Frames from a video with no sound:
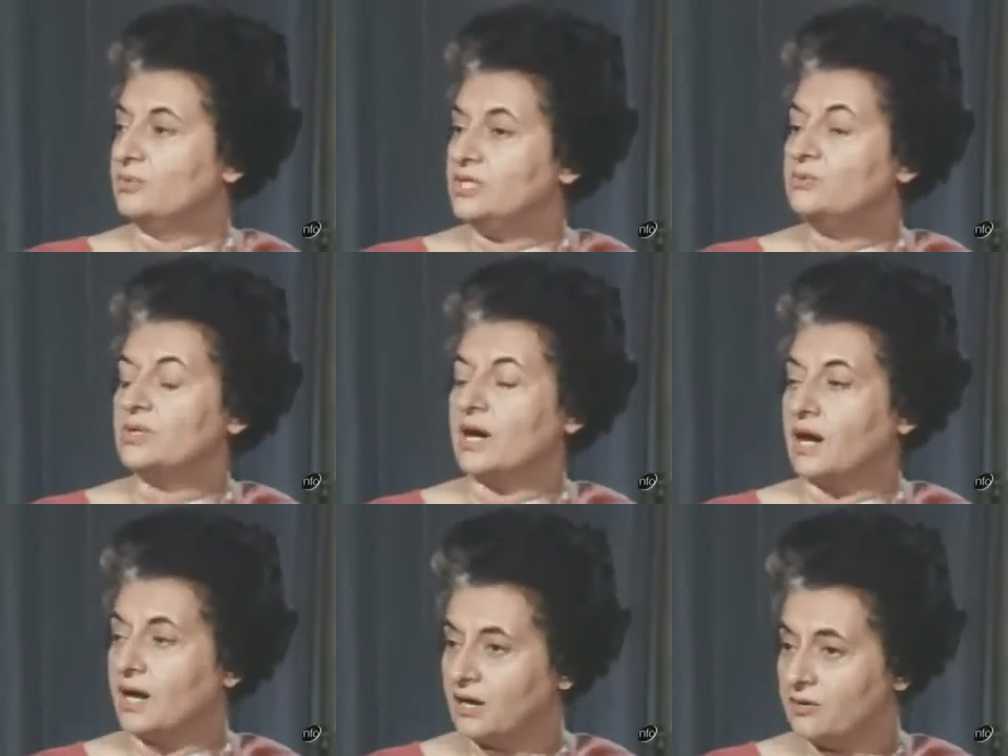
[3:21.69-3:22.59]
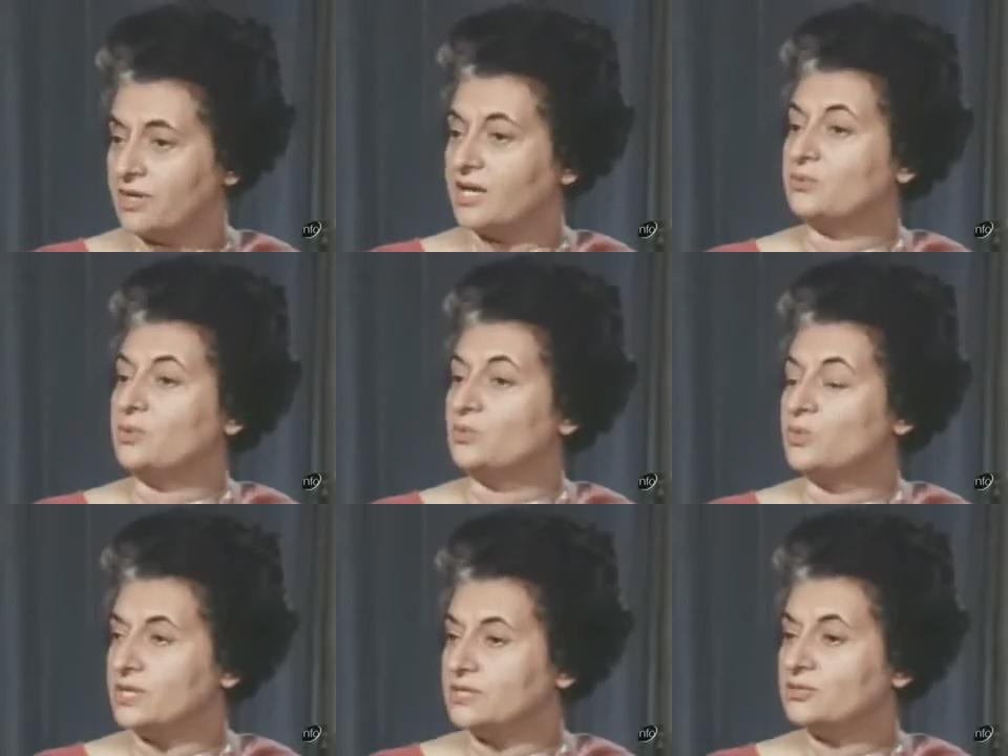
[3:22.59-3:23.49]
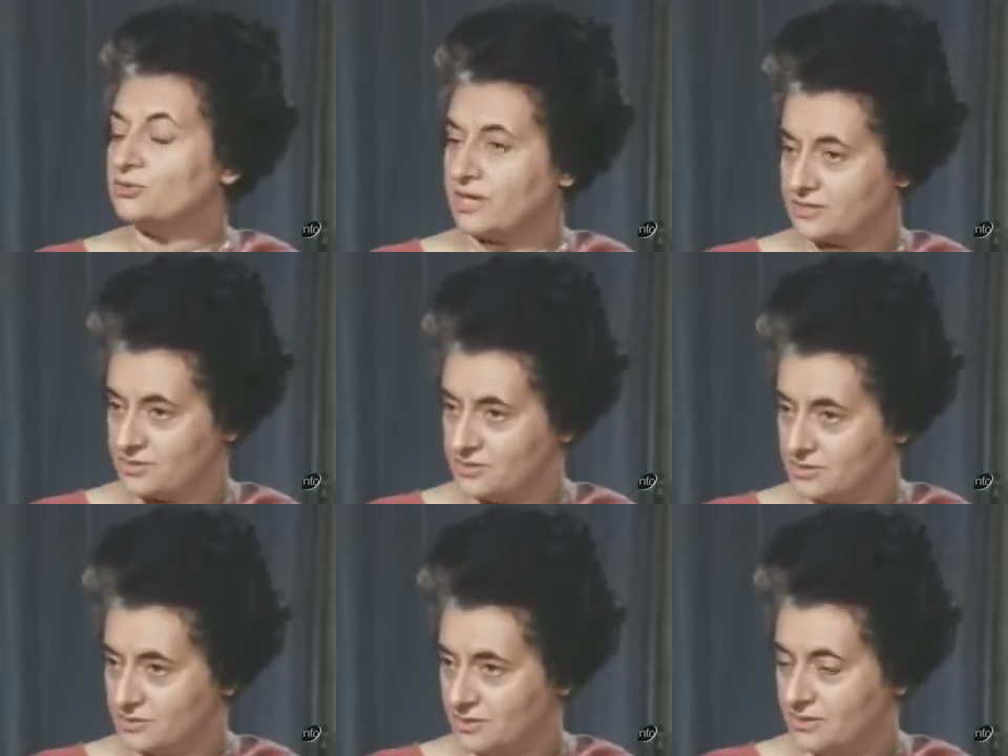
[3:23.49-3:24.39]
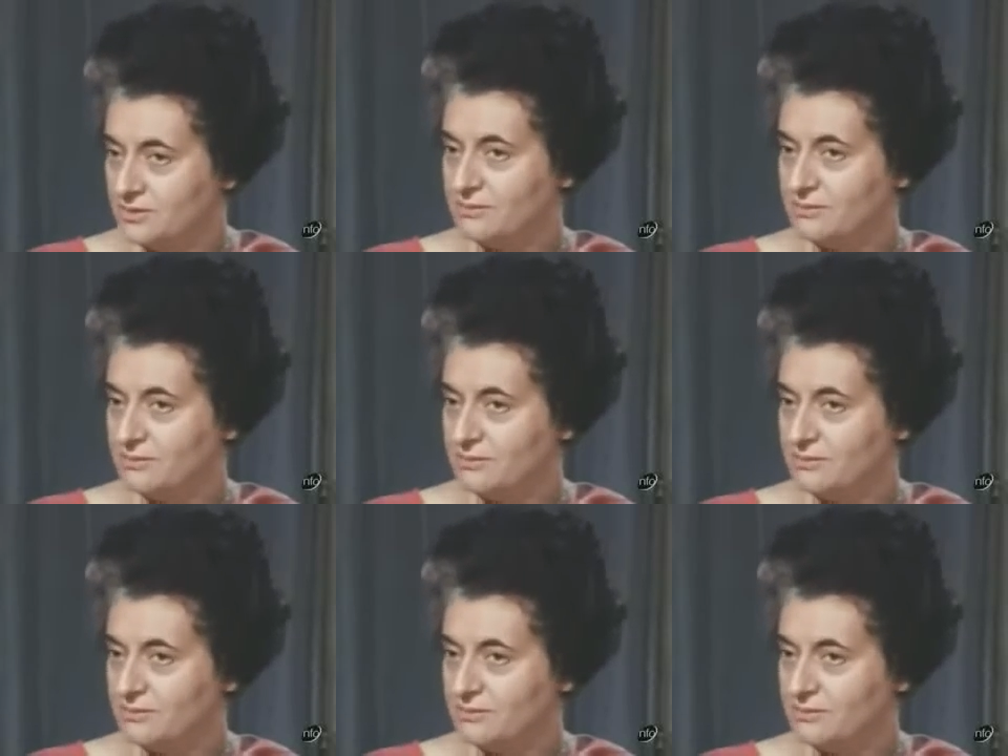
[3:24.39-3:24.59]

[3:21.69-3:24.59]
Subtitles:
we were threatened